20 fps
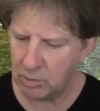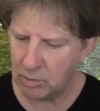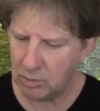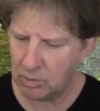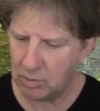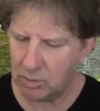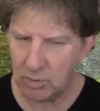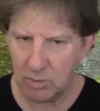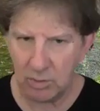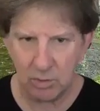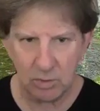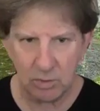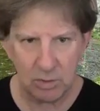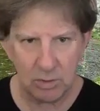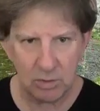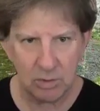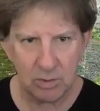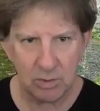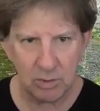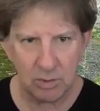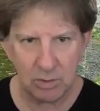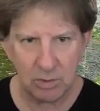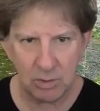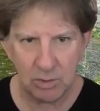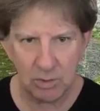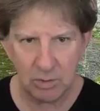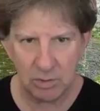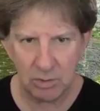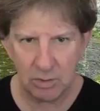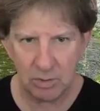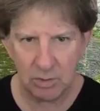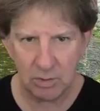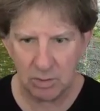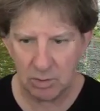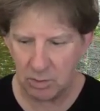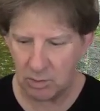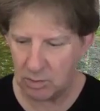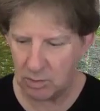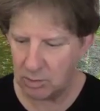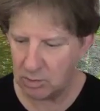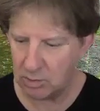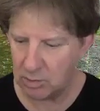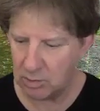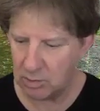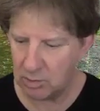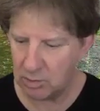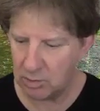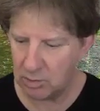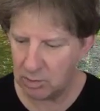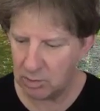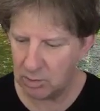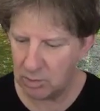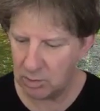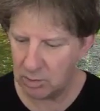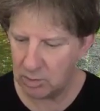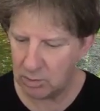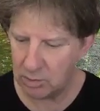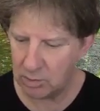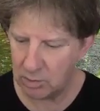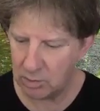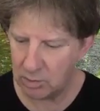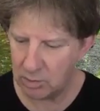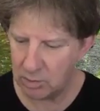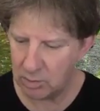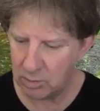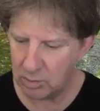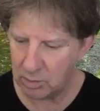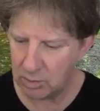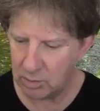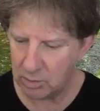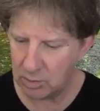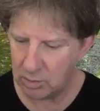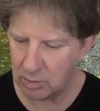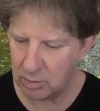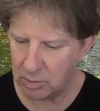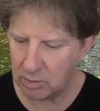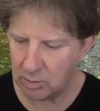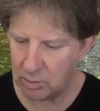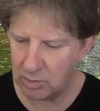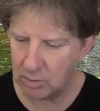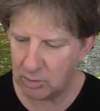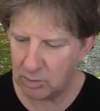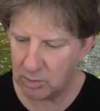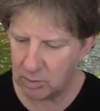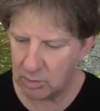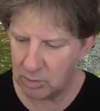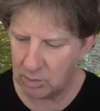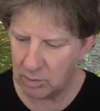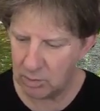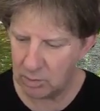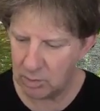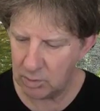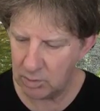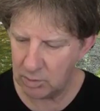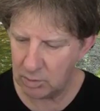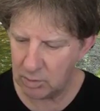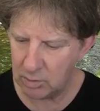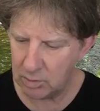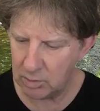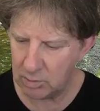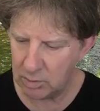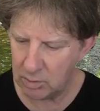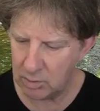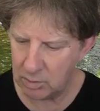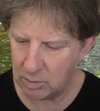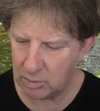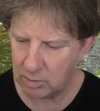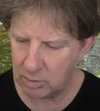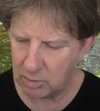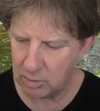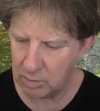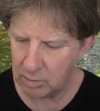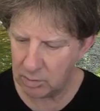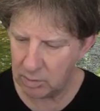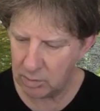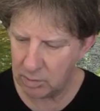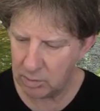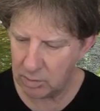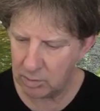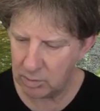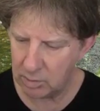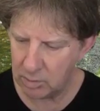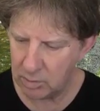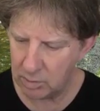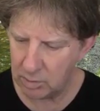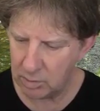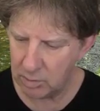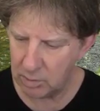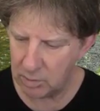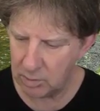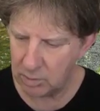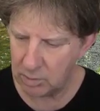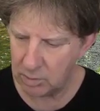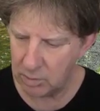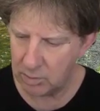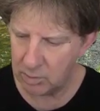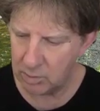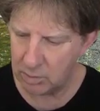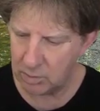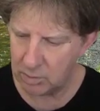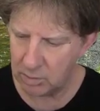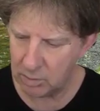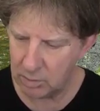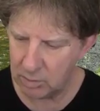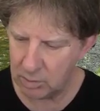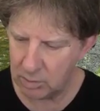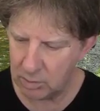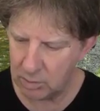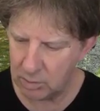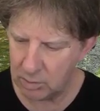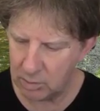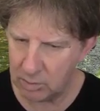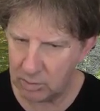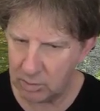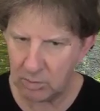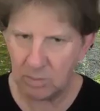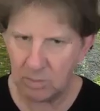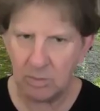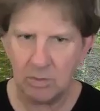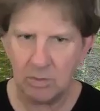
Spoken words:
No words are spoken by the person on screen.